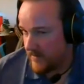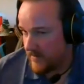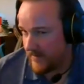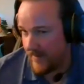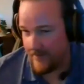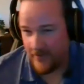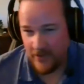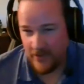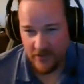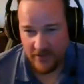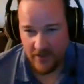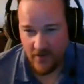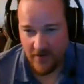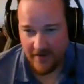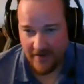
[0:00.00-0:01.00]
11 years
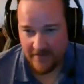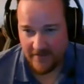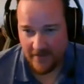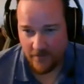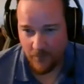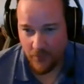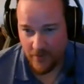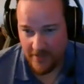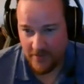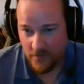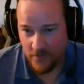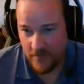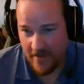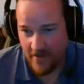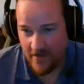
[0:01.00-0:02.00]
ago, I guess, pre
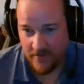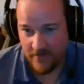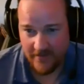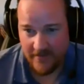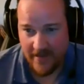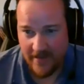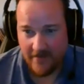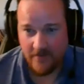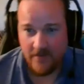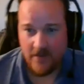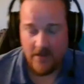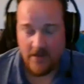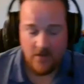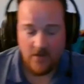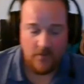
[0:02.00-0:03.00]
2010,
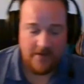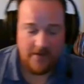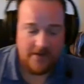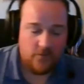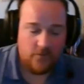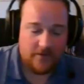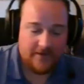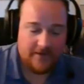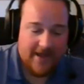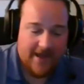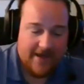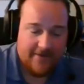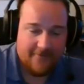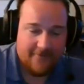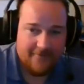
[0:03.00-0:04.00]
we
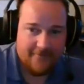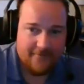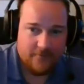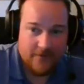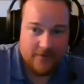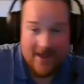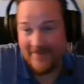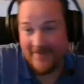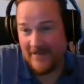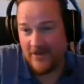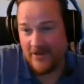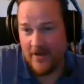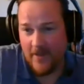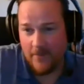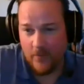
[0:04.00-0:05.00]
had the
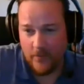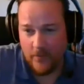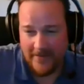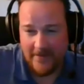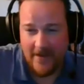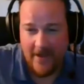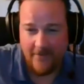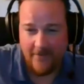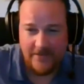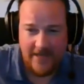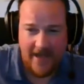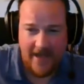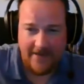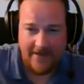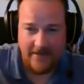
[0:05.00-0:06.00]
internet, but we didn't have
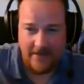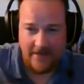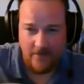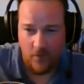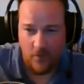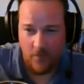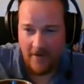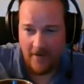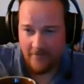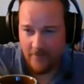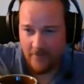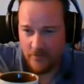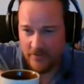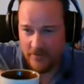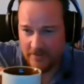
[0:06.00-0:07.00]
data and mobile
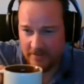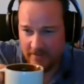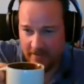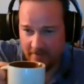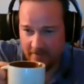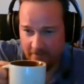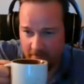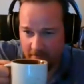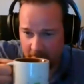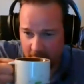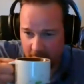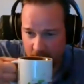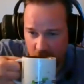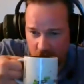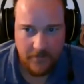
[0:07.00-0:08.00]
phones and stuff.
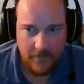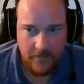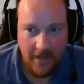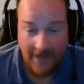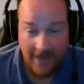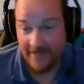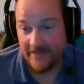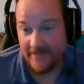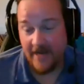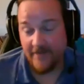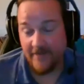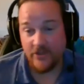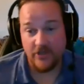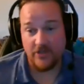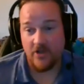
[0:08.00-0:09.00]
I guess
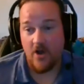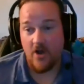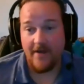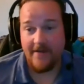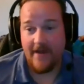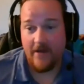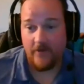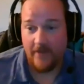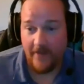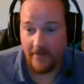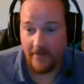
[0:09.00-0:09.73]
Dave's just gone now.